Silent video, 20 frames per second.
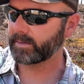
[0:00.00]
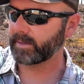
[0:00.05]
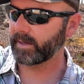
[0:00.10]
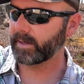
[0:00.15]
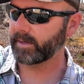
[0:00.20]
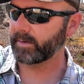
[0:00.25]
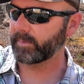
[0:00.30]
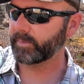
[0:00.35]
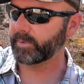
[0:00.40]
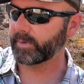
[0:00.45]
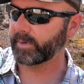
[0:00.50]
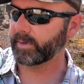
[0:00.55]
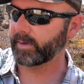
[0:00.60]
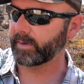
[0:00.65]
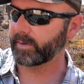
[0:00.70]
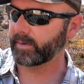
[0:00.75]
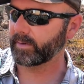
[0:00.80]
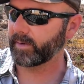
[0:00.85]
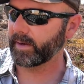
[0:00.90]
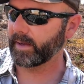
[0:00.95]
seed and put it
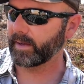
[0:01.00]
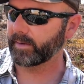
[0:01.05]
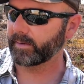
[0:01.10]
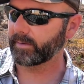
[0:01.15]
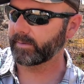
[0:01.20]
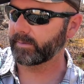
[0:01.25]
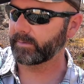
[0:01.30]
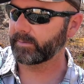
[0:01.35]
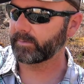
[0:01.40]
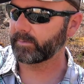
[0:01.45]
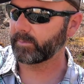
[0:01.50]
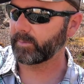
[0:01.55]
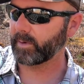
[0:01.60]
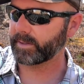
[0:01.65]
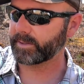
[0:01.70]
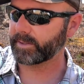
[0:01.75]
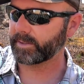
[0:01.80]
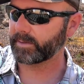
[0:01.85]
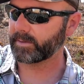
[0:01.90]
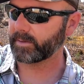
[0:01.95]
in the ground and watch it